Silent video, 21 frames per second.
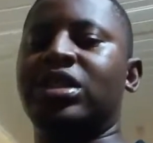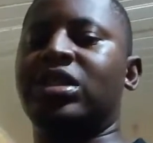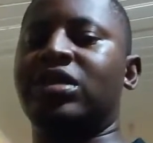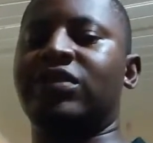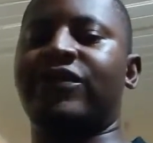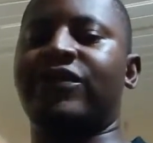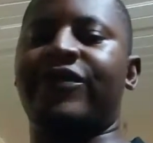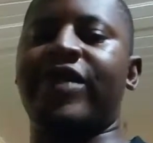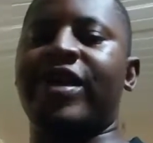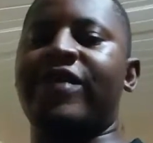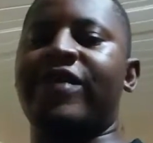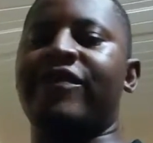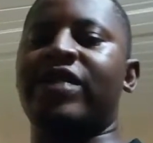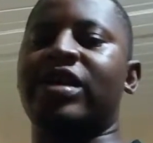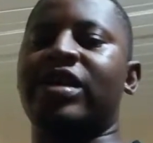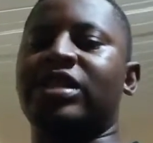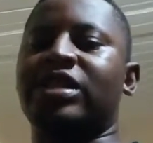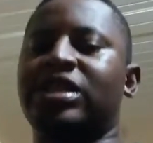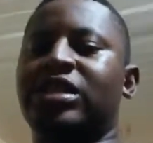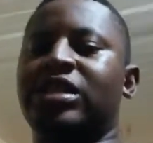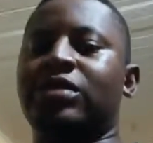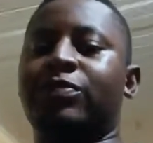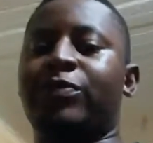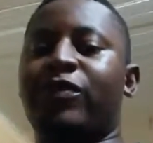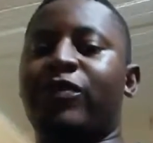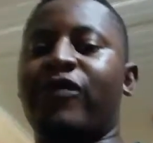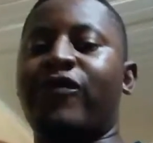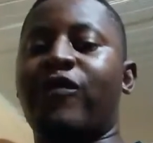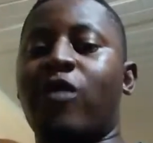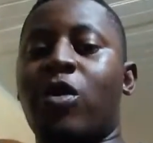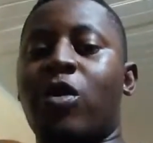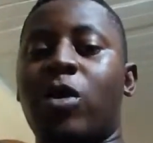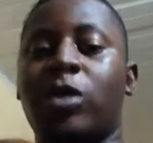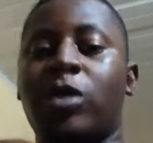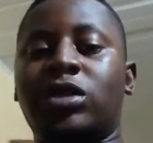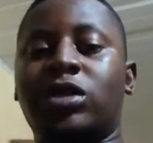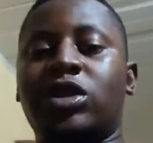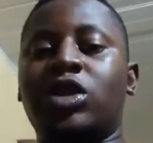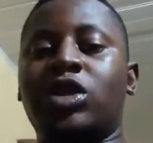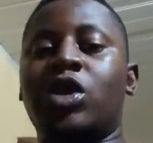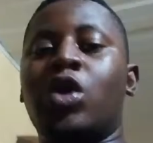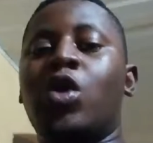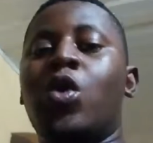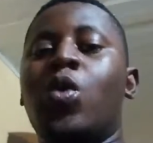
It's very, very simple. For us,